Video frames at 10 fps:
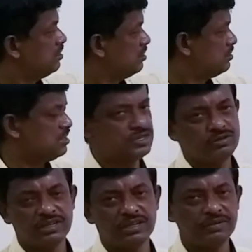just
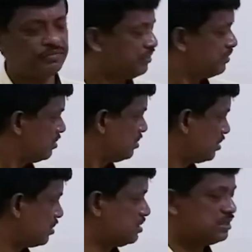using the
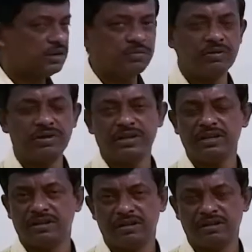conditional probability
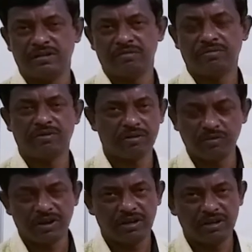
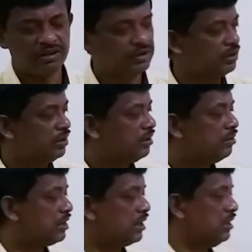formula.
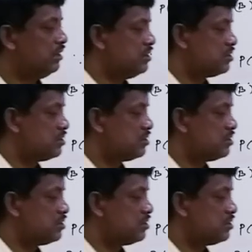Okay, so